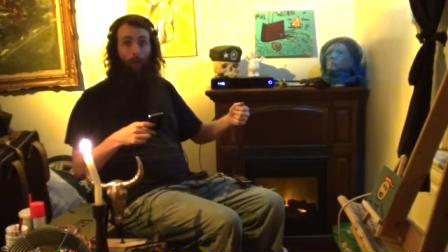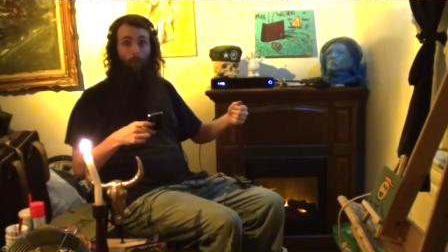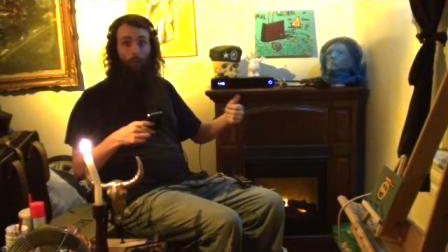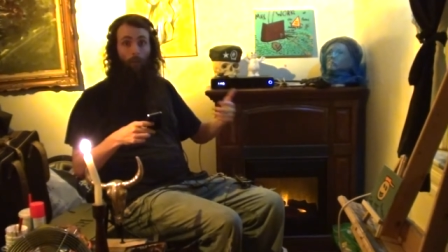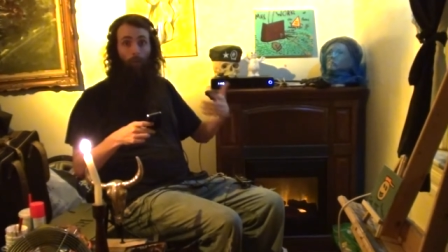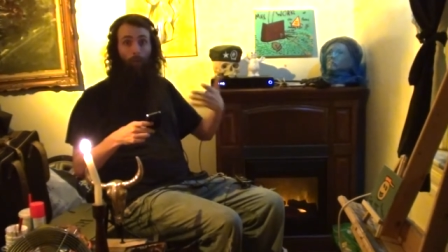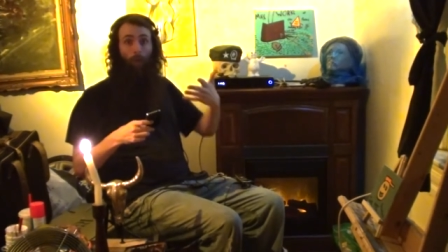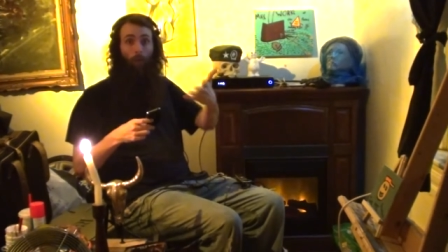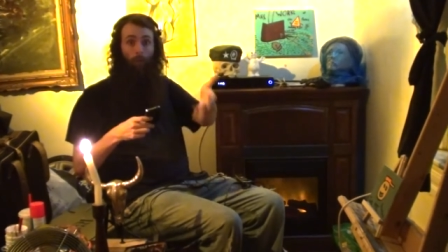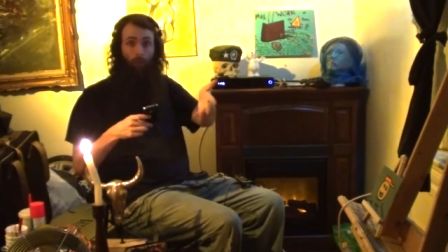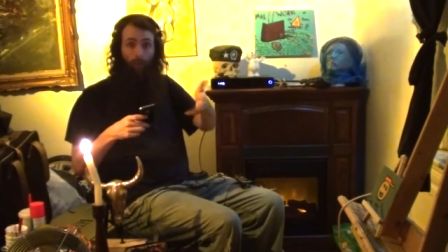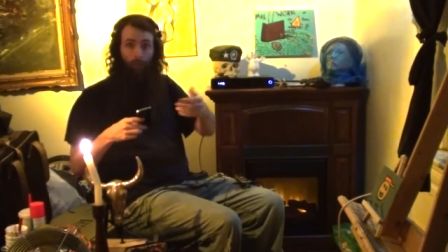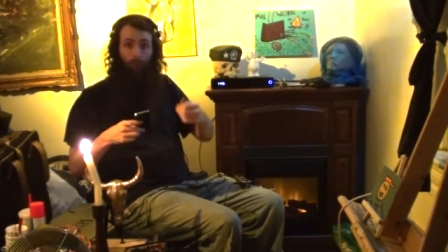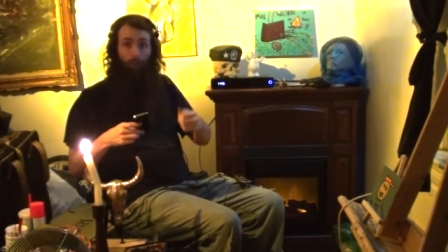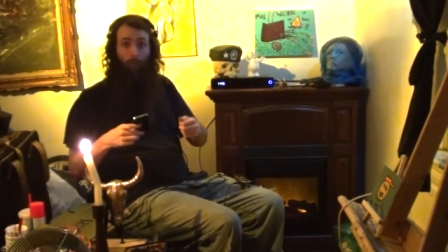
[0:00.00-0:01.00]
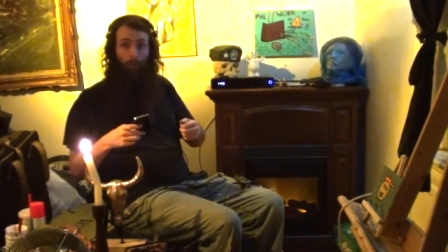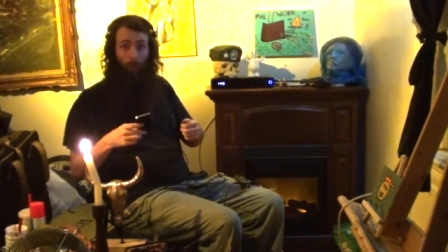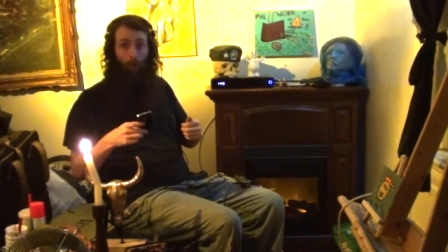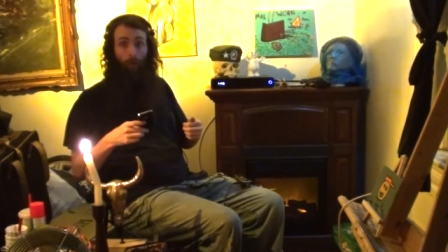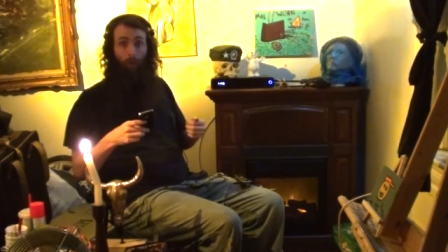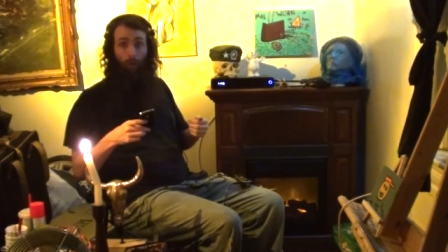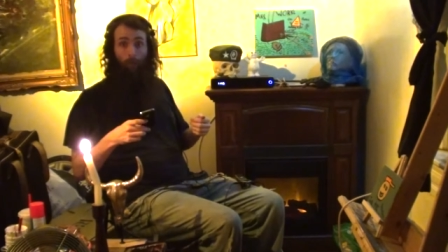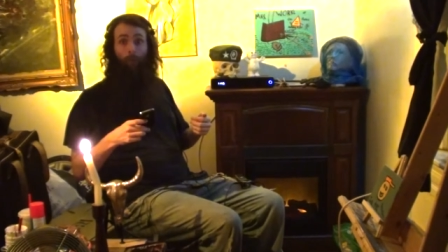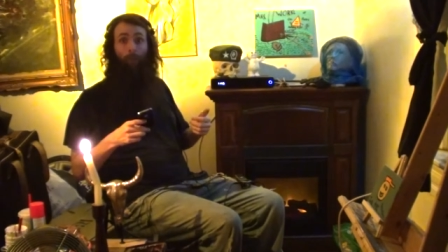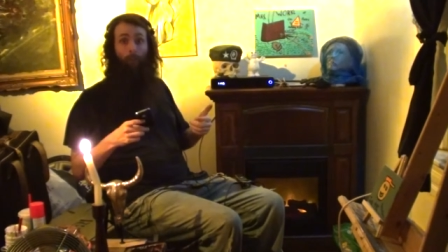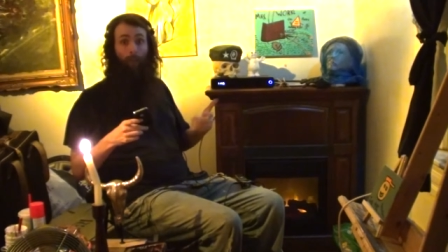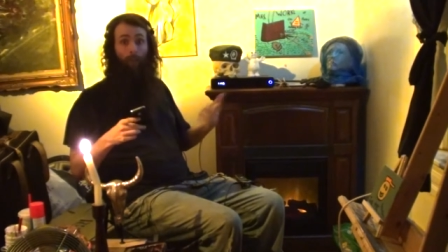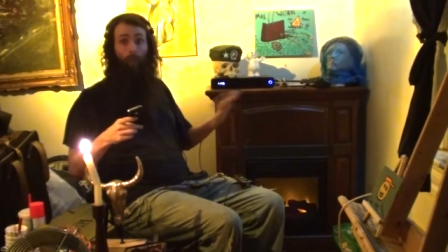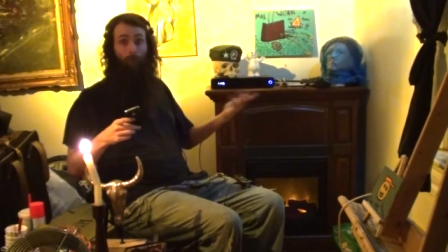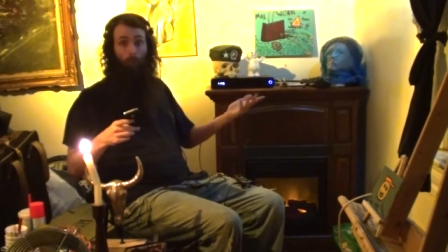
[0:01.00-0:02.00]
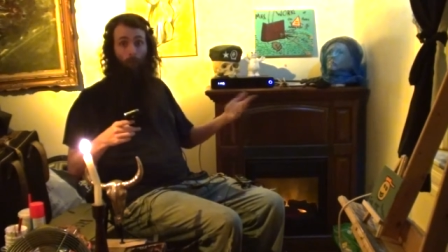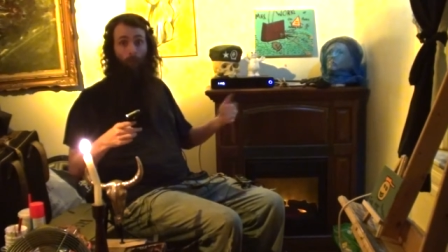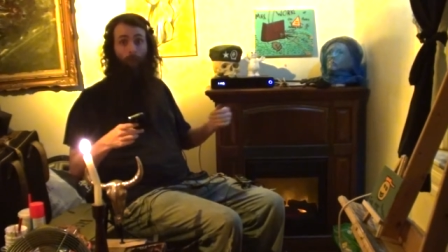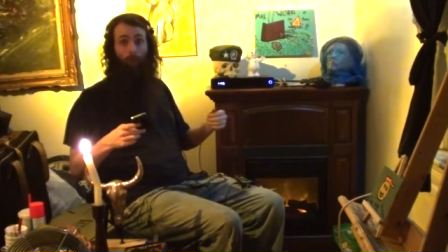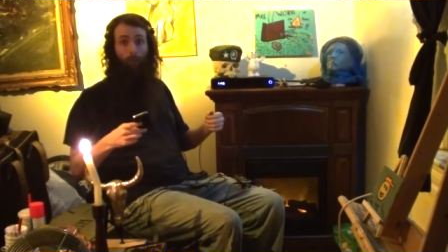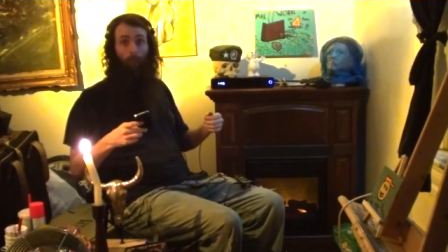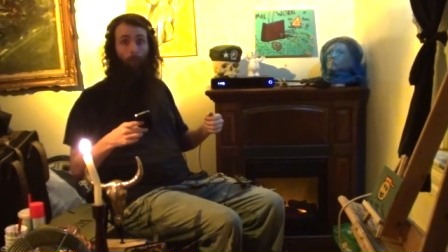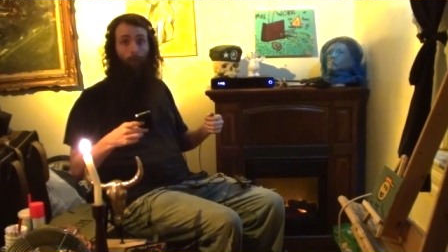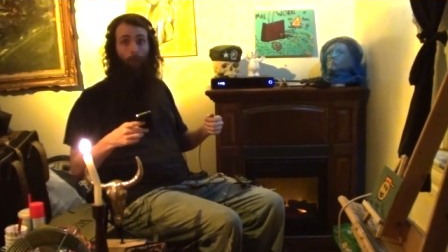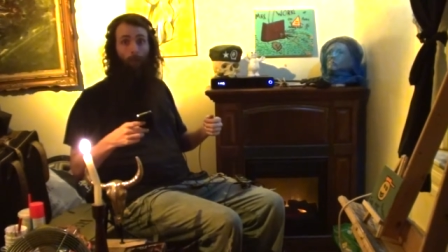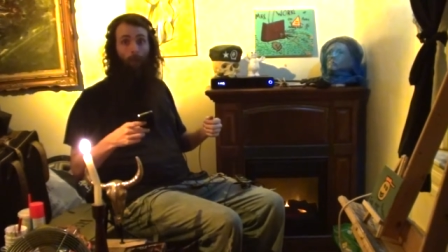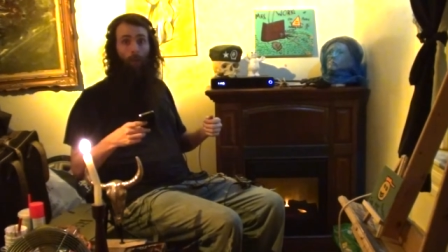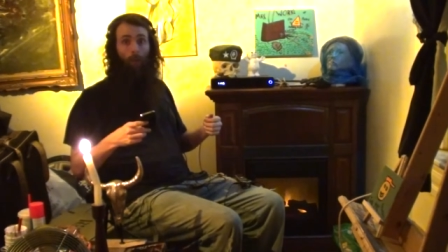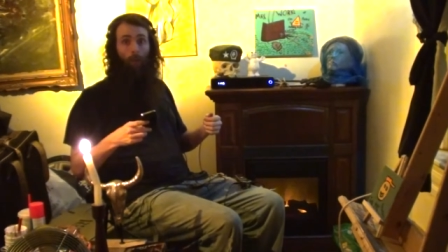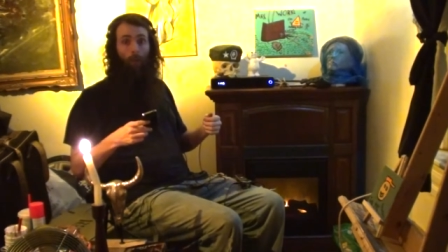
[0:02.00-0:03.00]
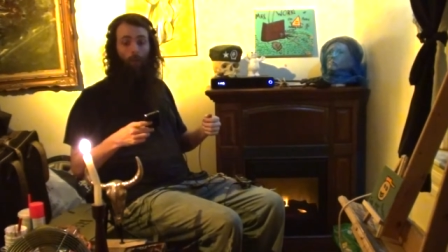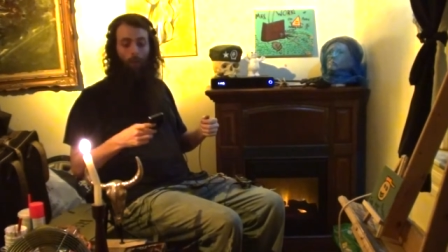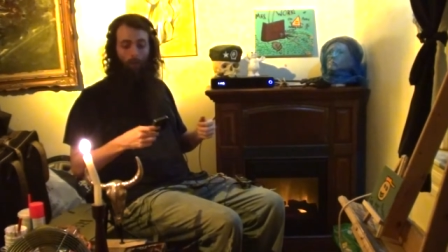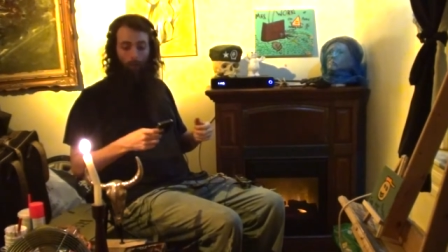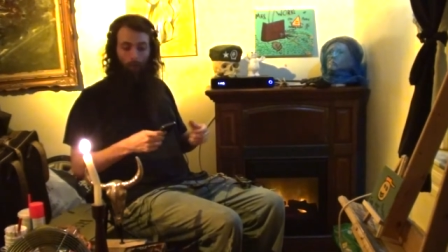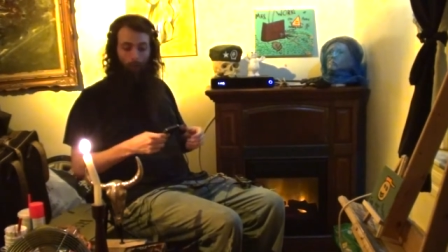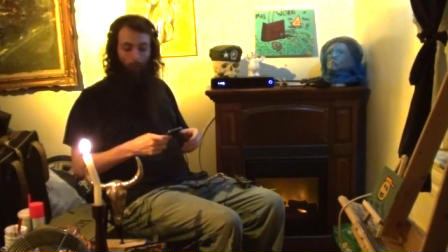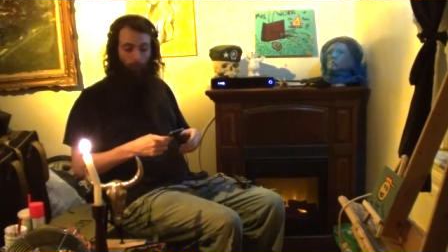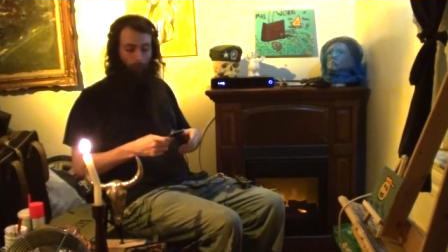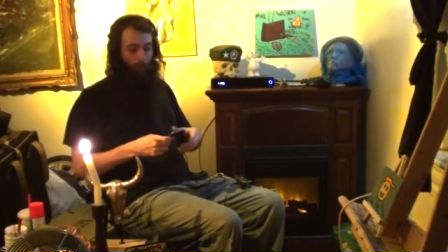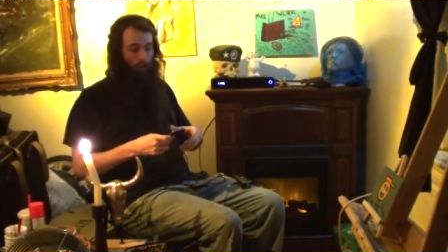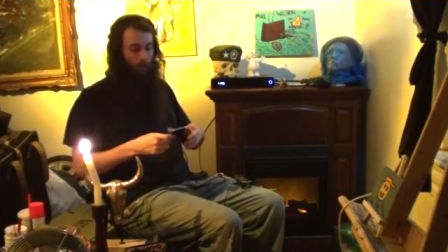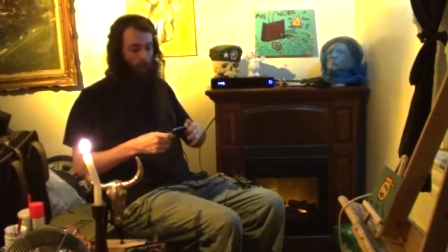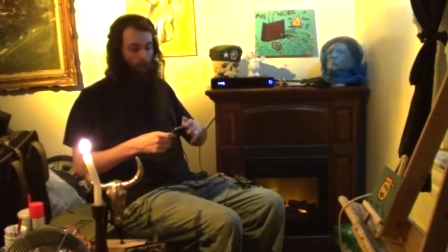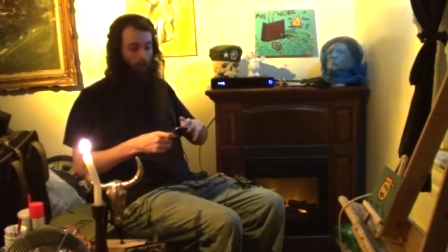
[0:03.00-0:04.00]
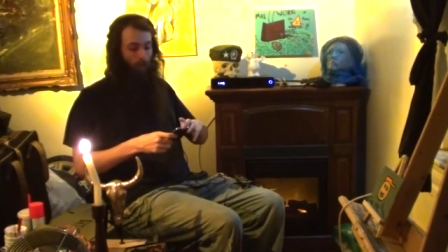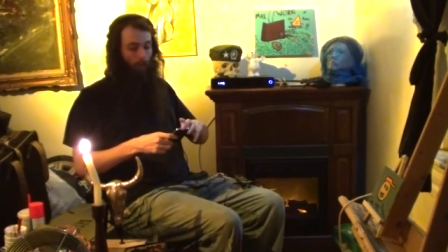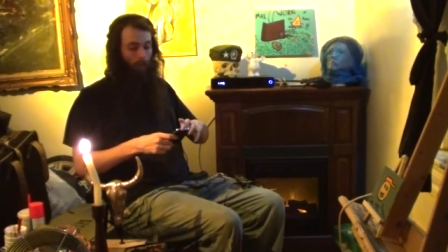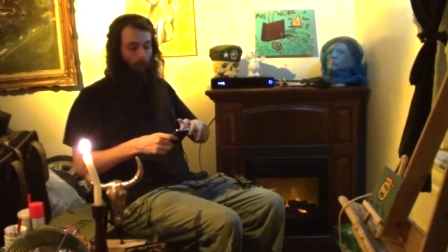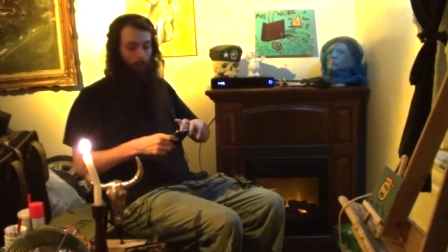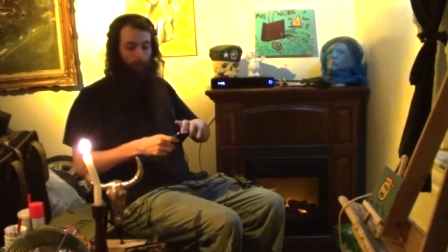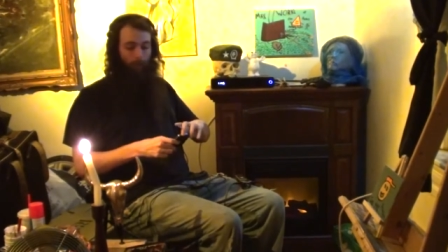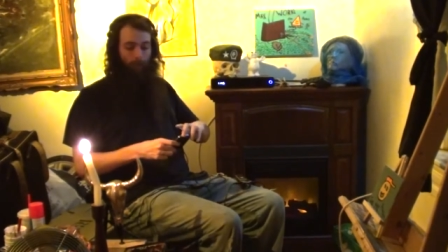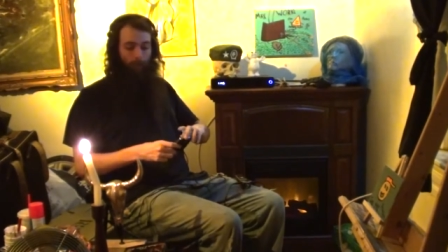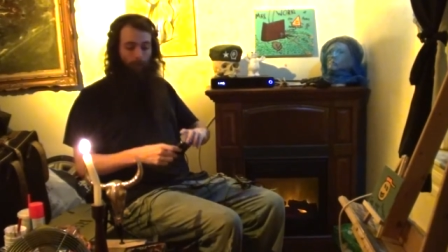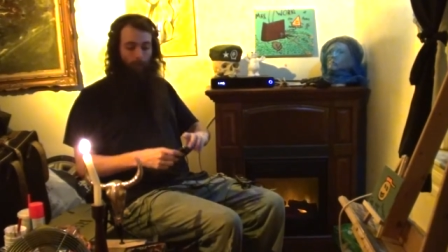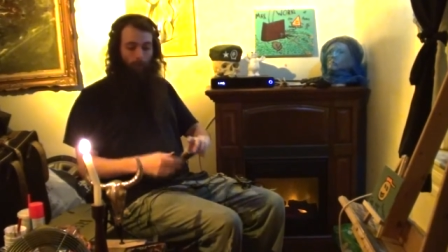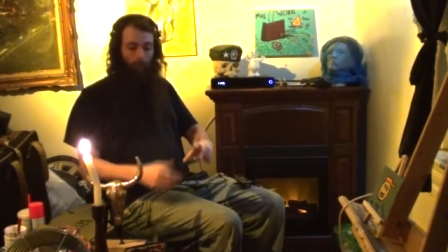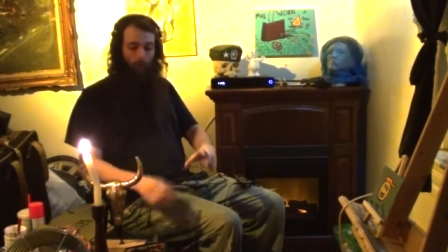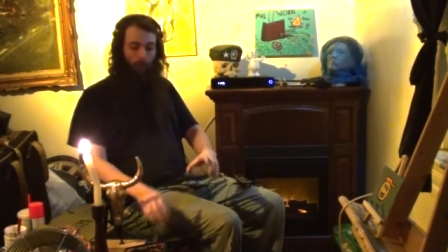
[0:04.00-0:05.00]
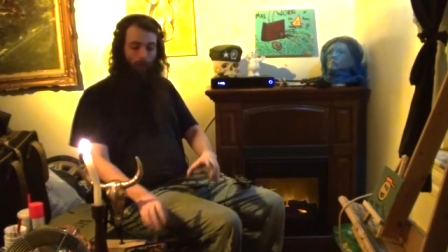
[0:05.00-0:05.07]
you probably have heard of at least one of them. But this